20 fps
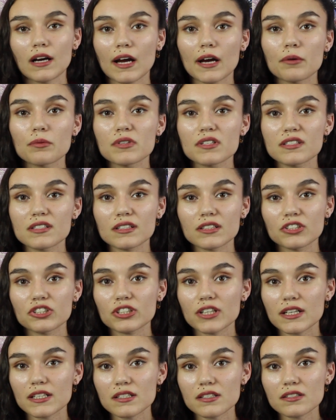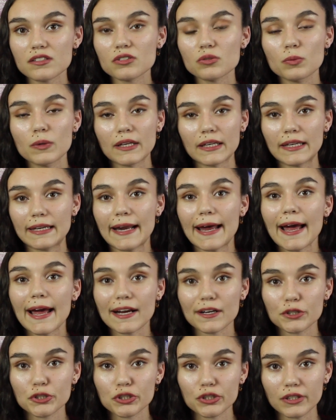I would suggest doing an
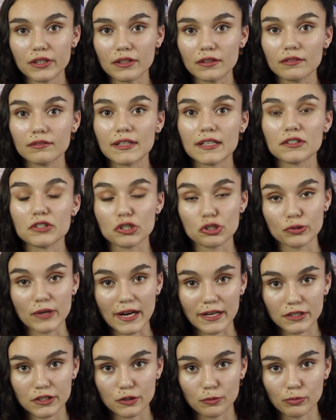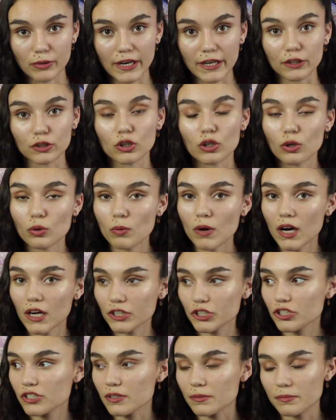action that distracts your brain. Go
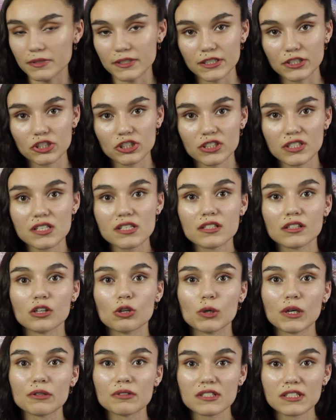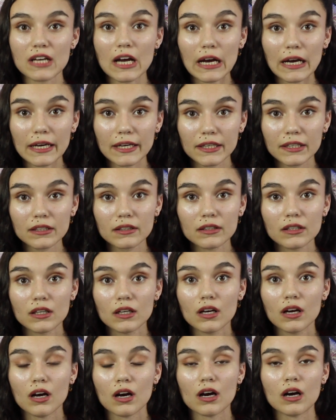wash some dishes, go outside,
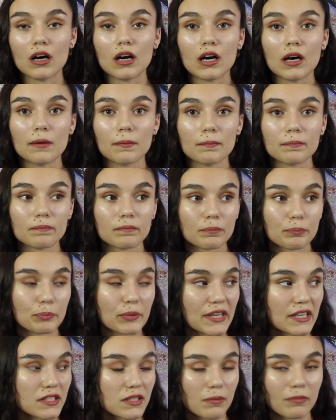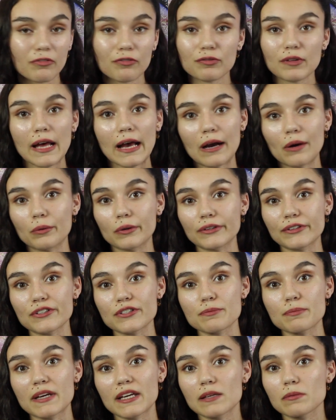pick some
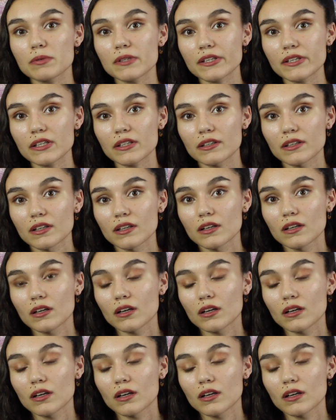flowers maybe.